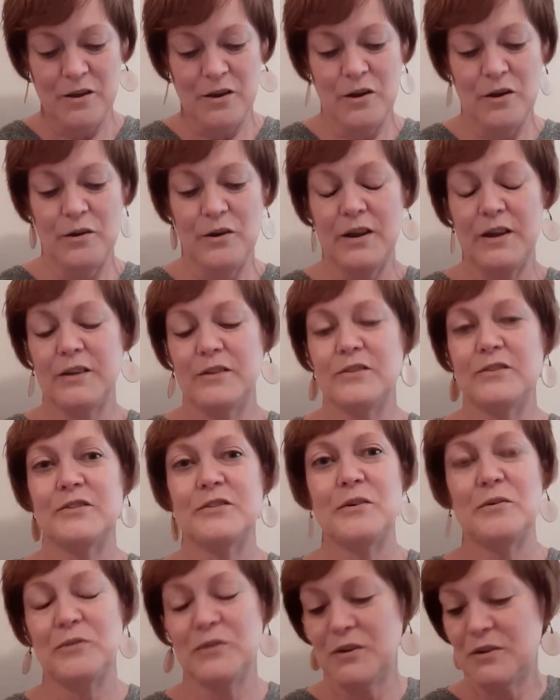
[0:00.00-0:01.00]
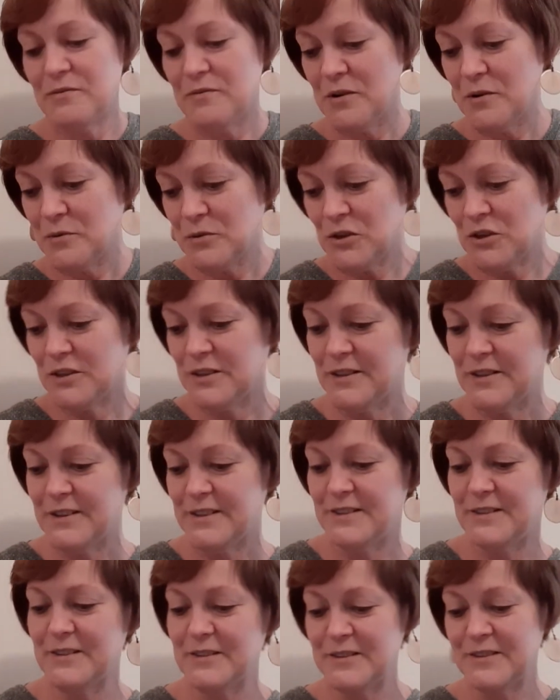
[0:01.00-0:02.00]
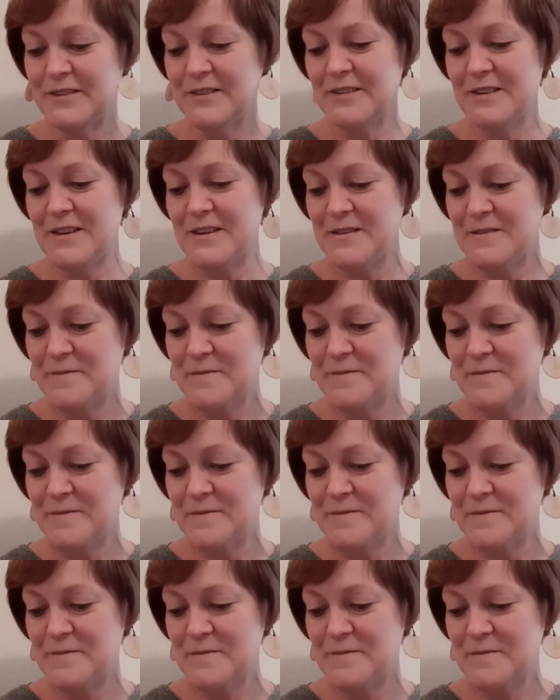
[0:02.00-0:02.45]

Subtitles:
All right, so the devotion is,